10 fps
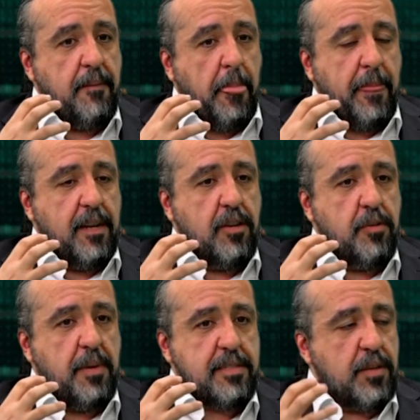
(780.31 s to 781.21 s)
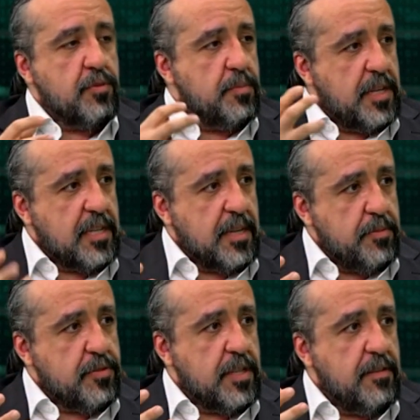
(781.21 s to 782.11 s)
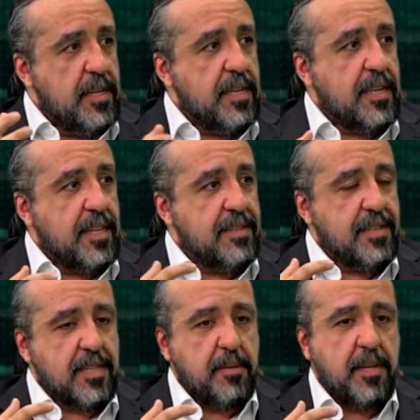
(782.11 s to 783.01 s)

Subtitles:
and the most in a most autonomous,